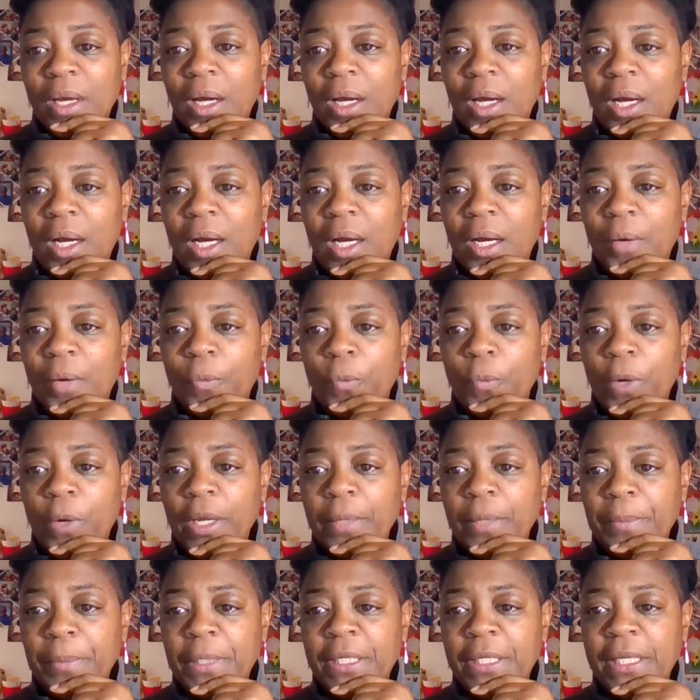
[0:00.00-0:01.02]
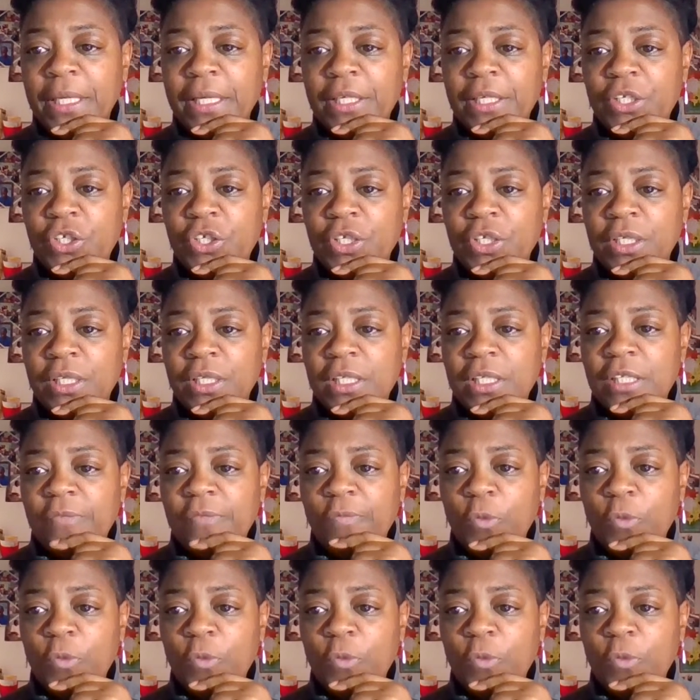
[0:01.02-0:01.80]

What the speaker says: Recommendations